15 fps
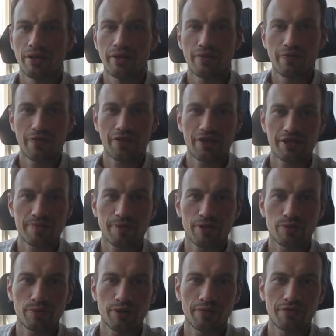With respect
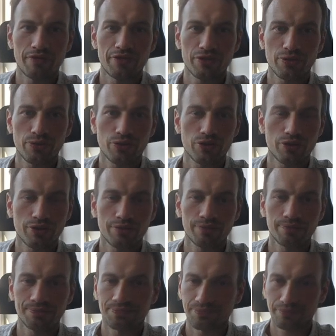to FV solution,
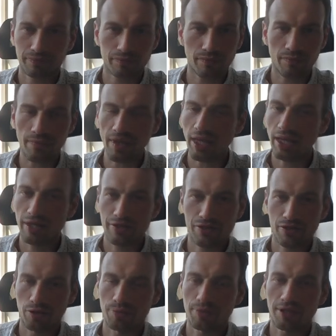it's
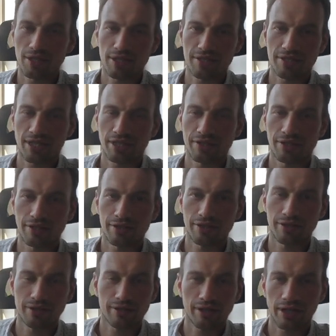completely standard
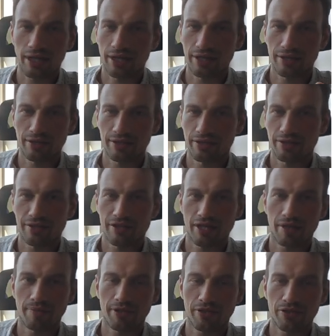and the
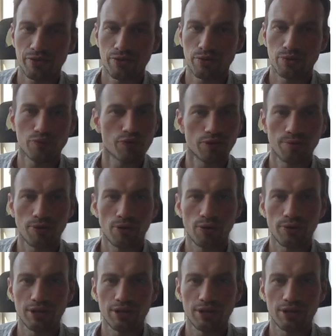same as you know from all